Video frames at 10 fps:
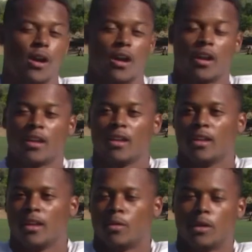are,
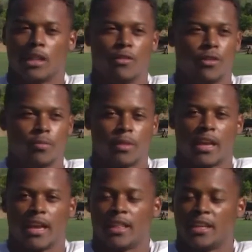what level you
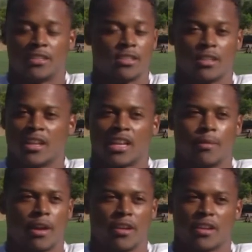play. They're just going to
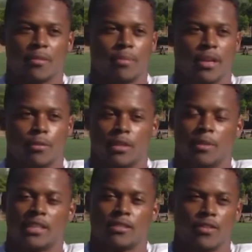come out here and compete with the
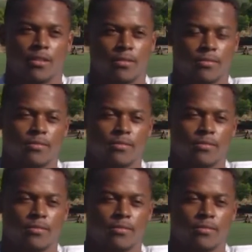best of you.